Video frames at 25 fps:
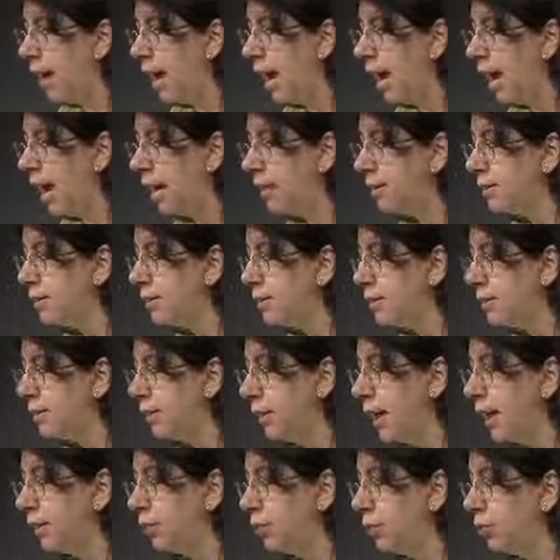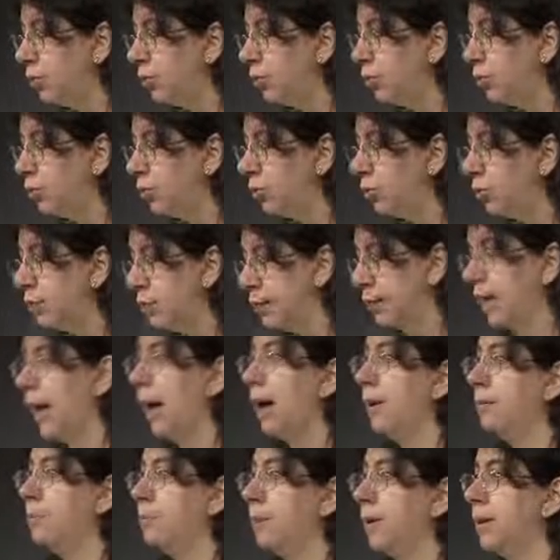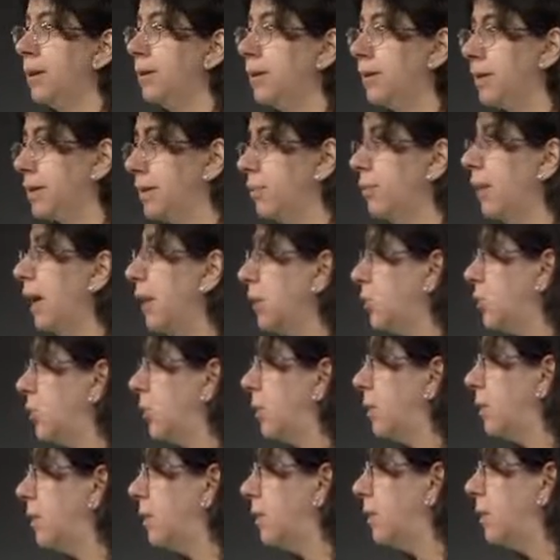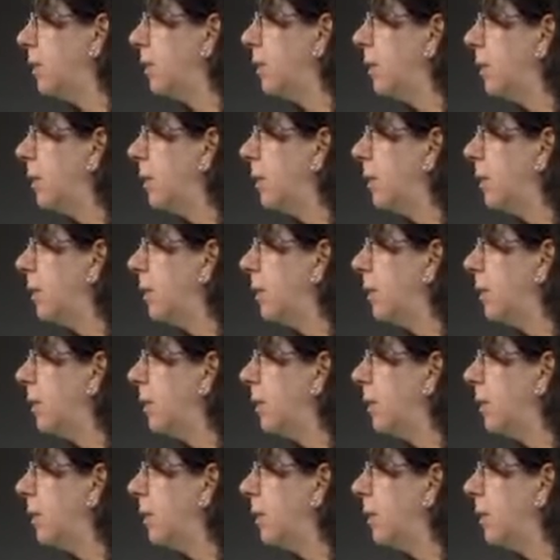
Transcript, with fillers: And then you step in this direction,